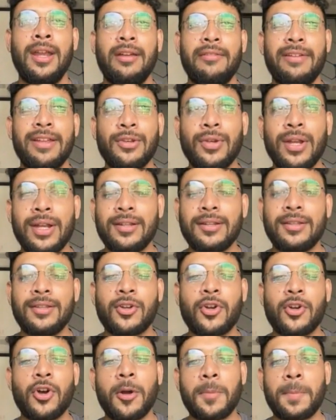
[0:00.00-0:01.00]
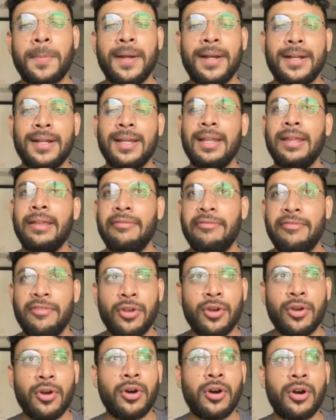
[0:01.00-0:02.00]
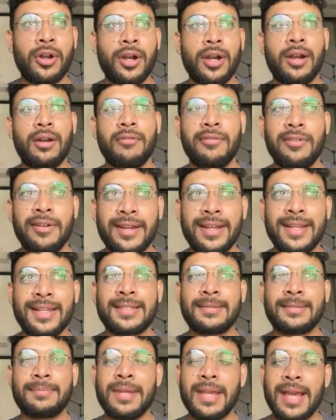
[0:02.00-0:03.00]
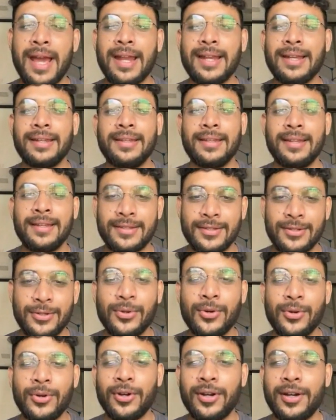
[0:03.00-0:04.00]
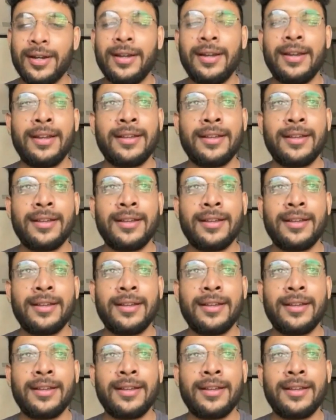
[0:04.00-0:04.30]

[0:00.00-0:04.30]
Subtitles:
when you enter the cockpit, leave your worries behind this door.